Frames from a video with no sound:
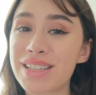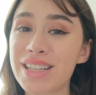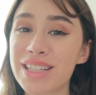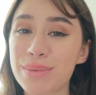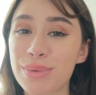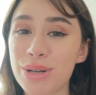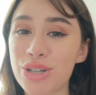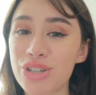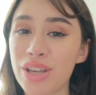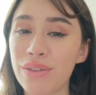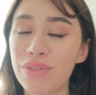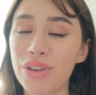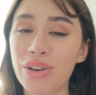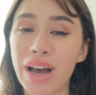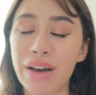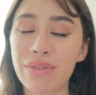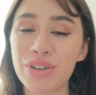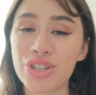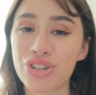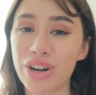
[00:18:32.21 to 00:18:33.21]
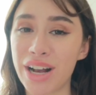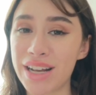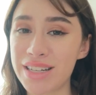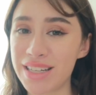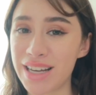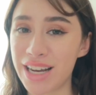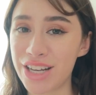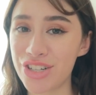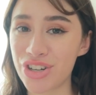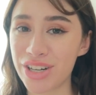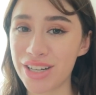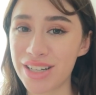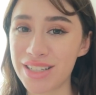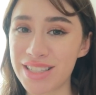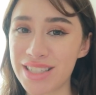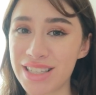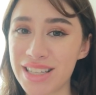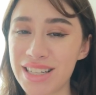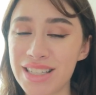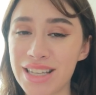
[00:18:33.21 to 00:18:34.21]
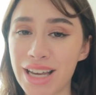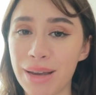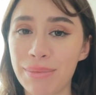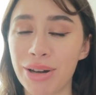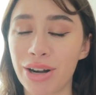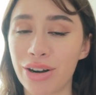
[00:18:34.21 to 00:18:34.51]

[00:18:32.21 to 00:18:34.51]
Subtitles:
especially if you have a dry, dehydrated skin type